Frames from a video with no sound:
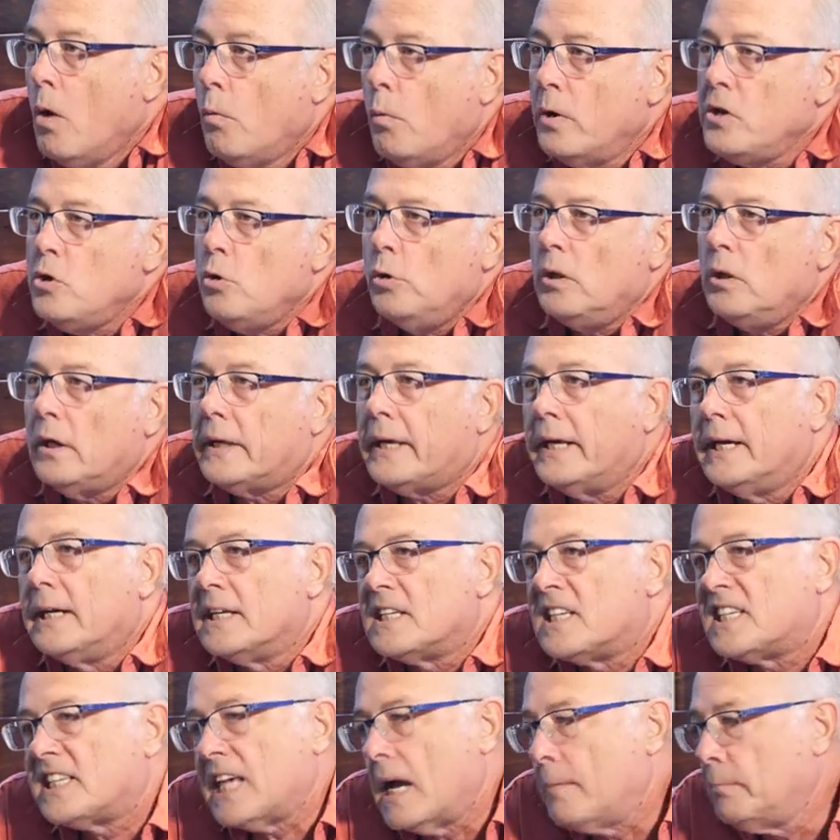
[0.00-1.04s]
When you look at an
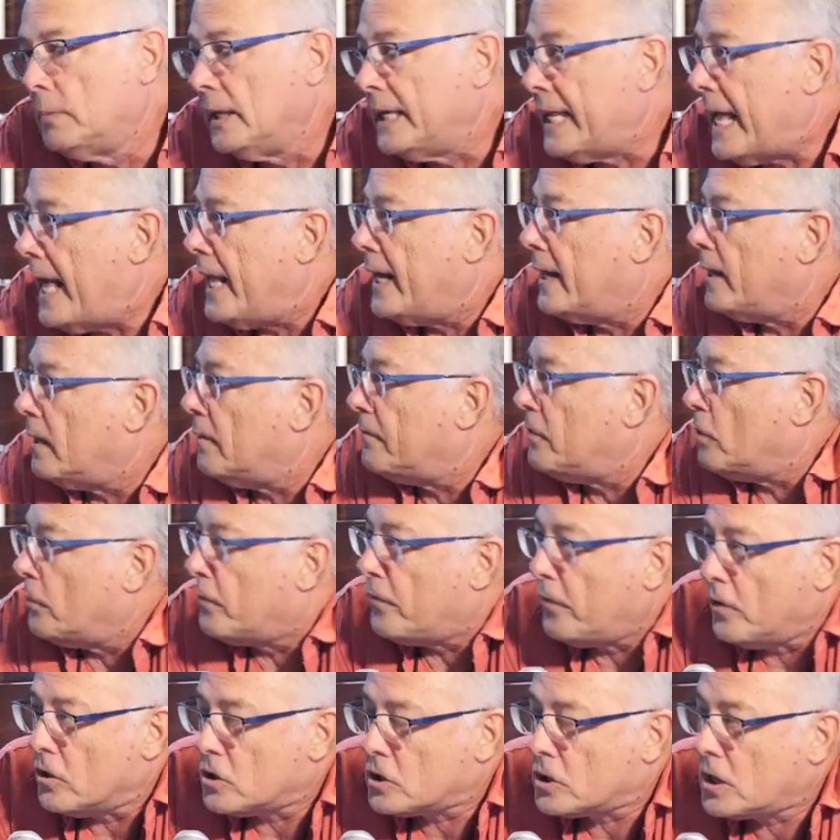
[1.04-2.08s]
assembly edit of your
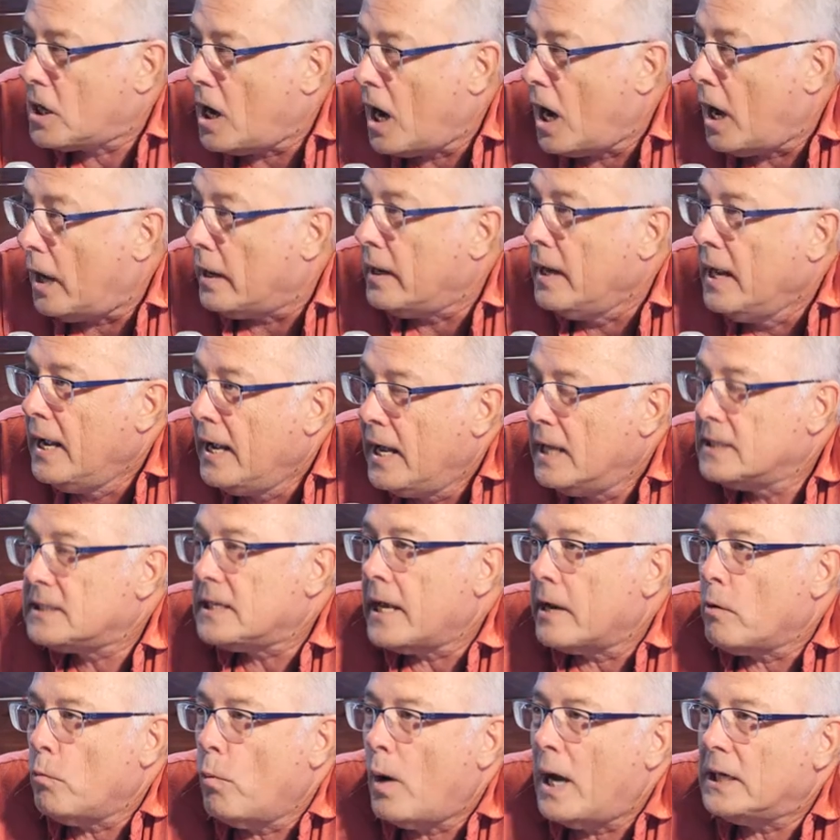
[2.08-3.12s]
first cut, it's
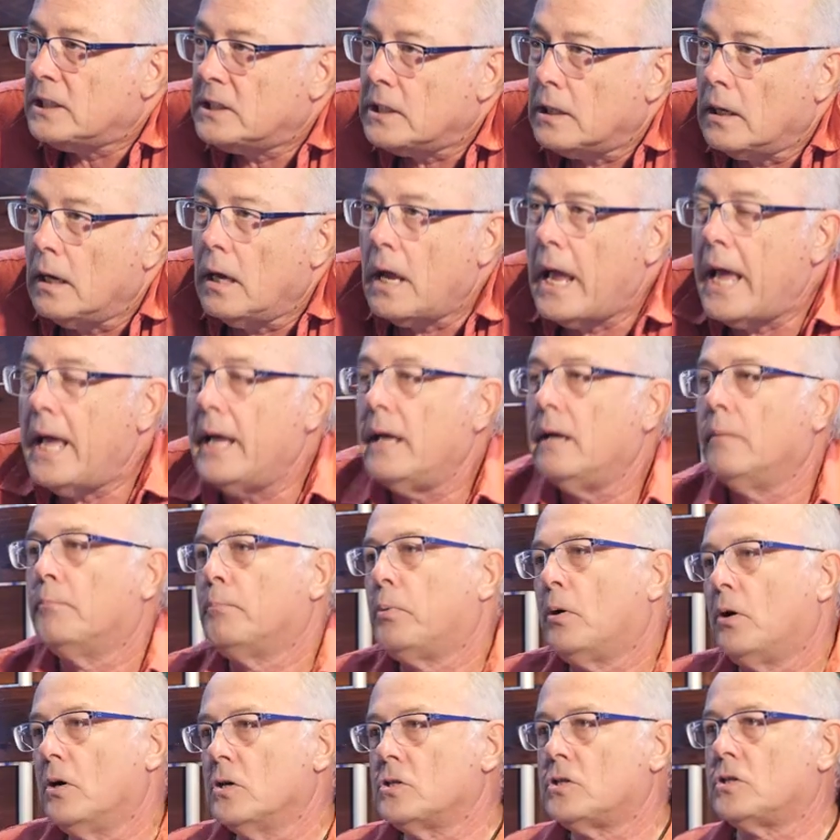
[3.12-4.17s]
like watching a
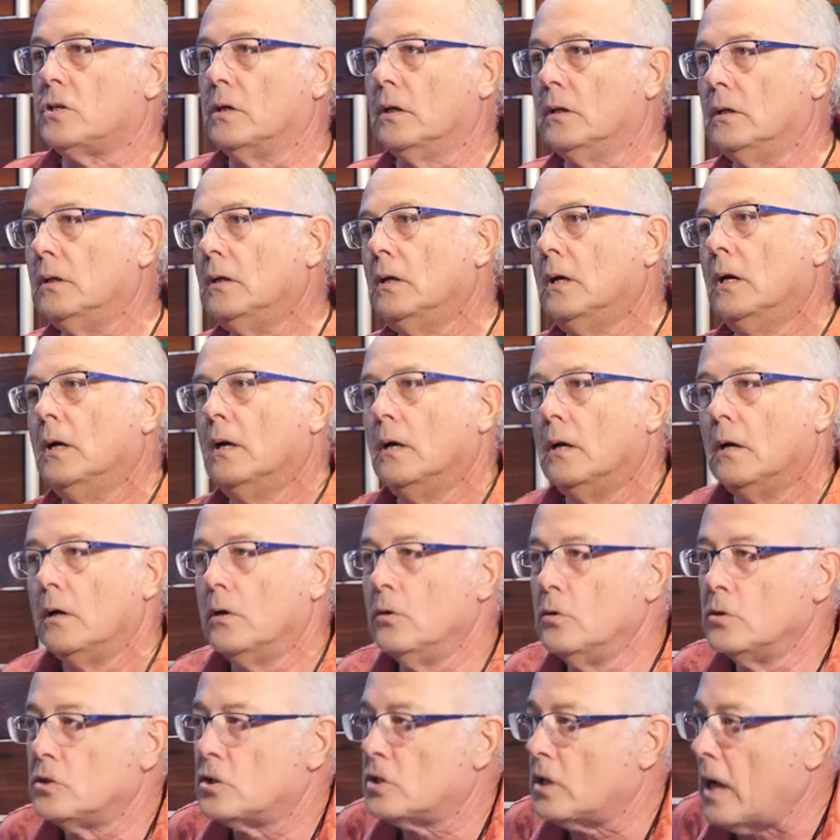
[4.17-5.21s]
person
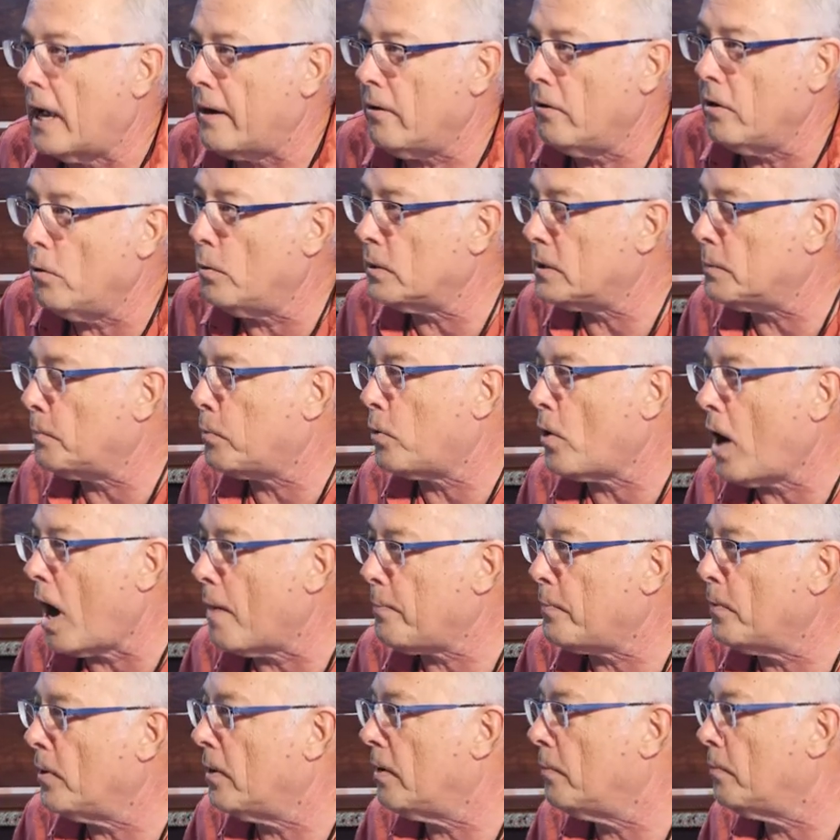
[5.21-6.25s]
who's, I don't know what the
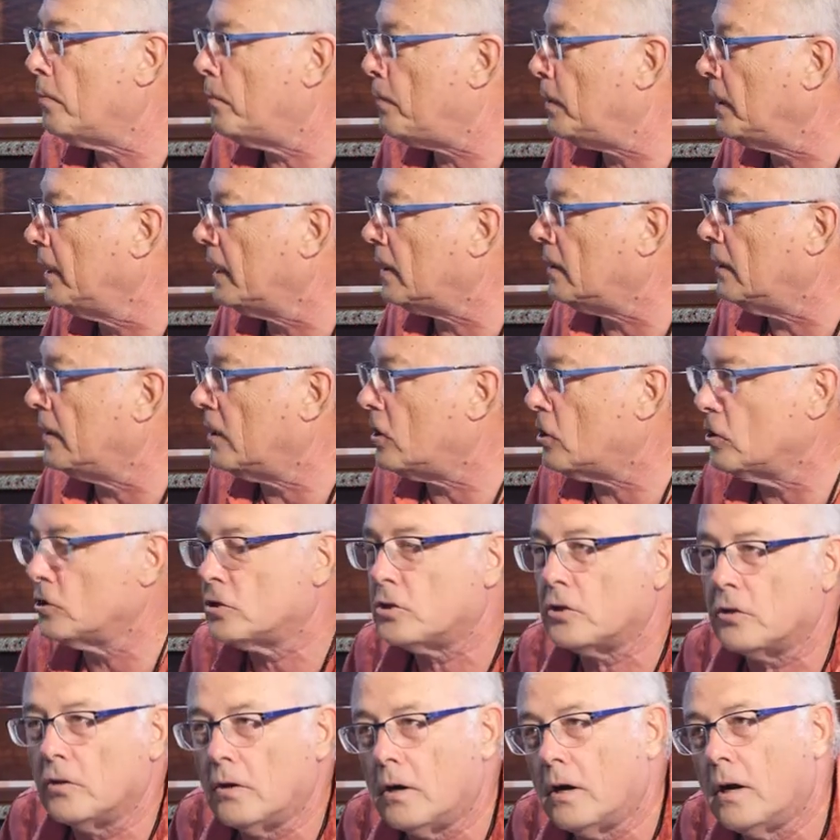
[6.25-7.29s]
proper politically
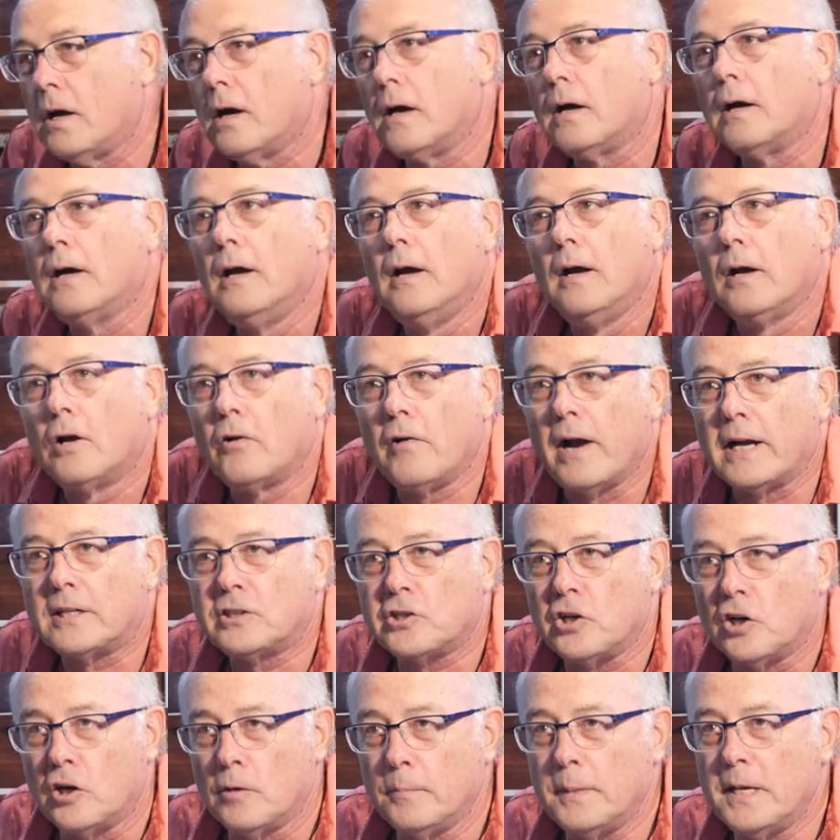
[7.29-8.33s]
uh, correct
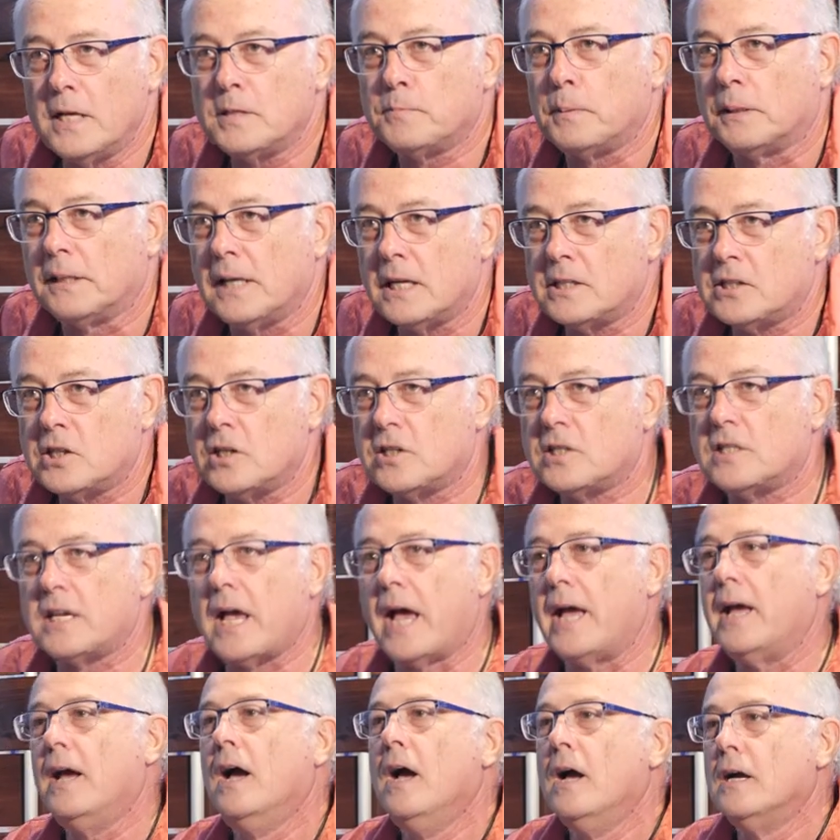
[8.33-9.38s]
term is, but let's just
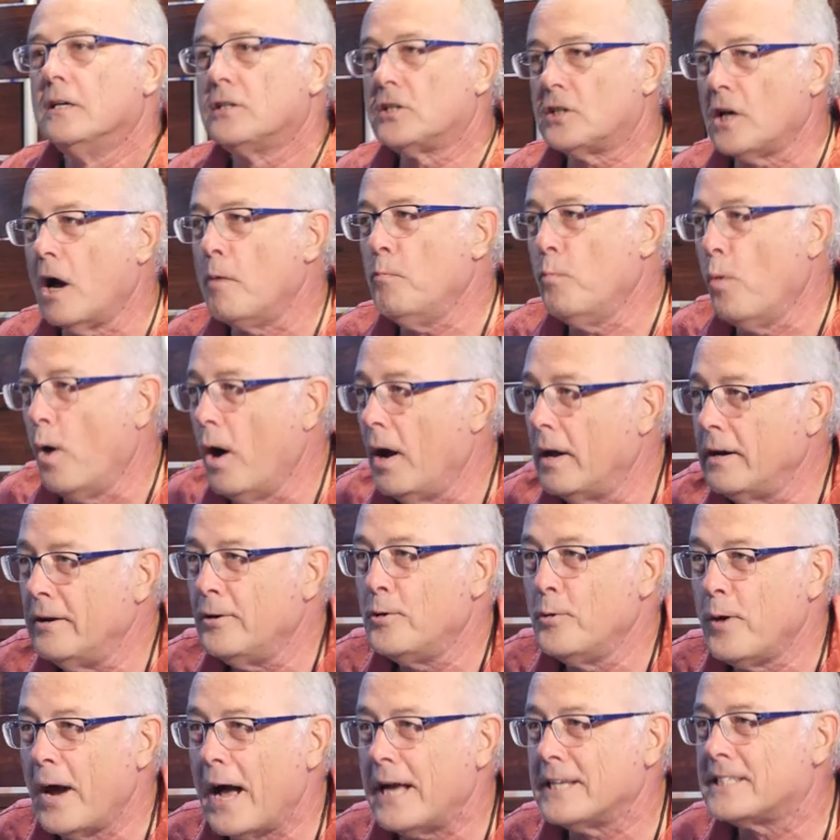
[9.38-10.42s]
say someone
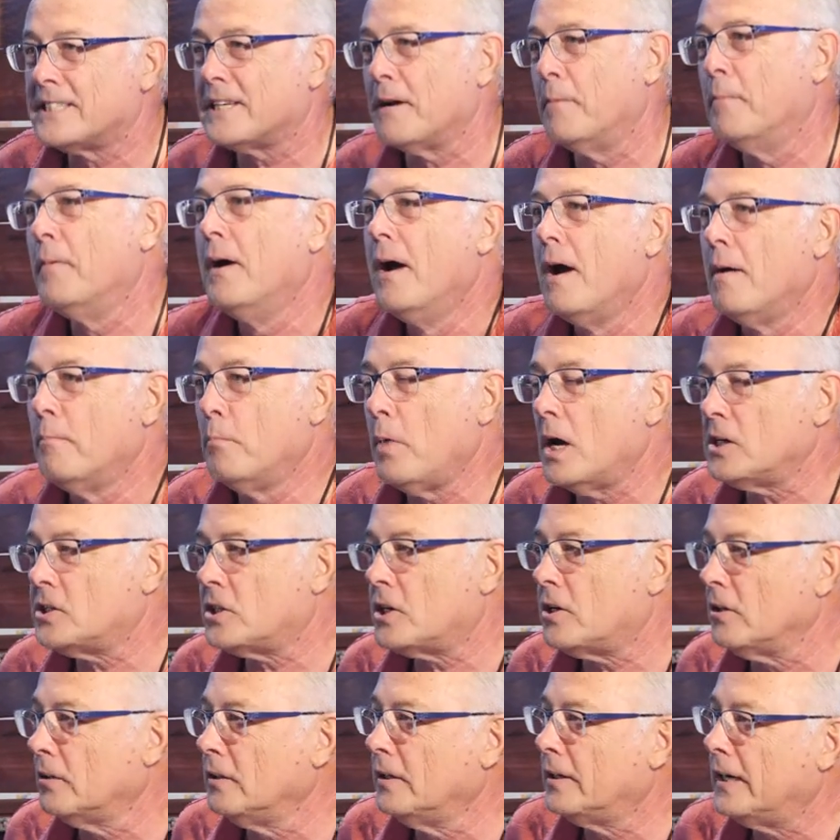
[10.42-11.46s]
who has some
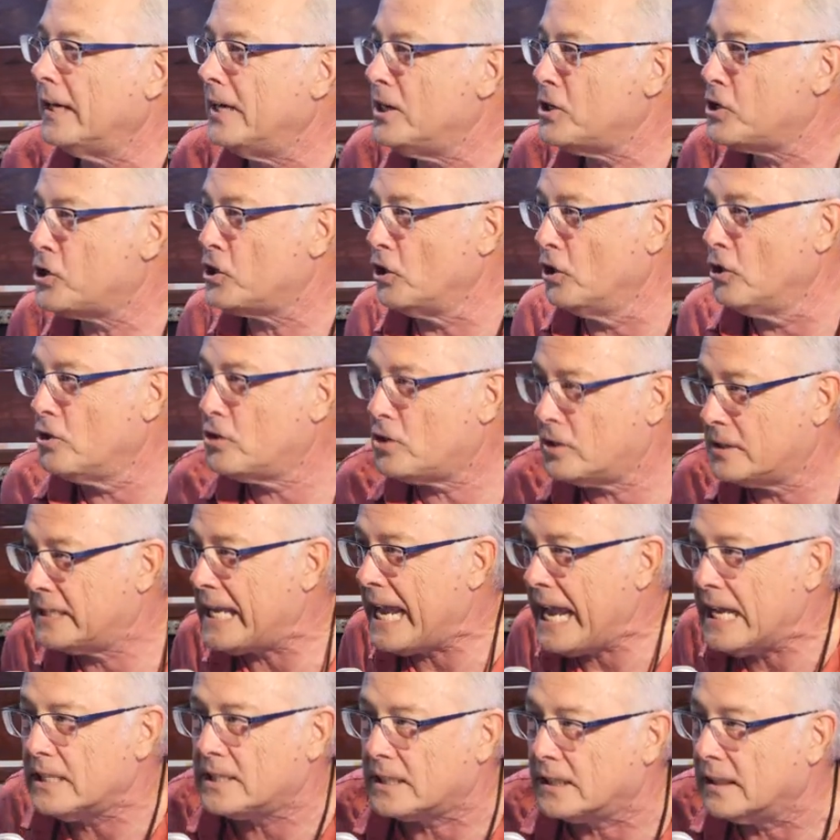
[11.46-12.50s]
muscular issues
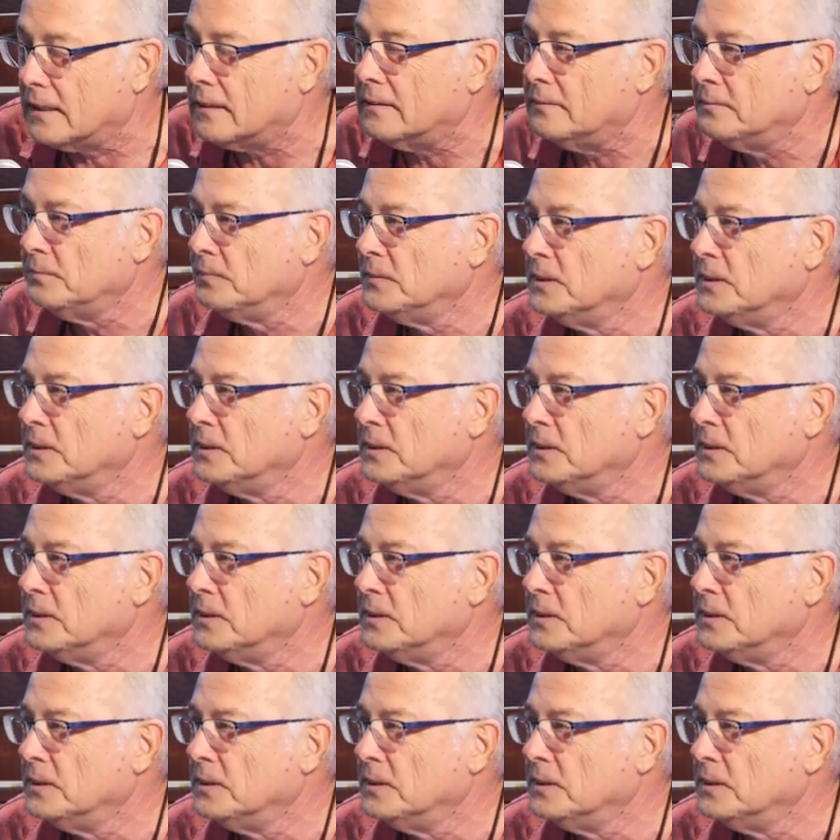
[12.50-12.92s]
dancing.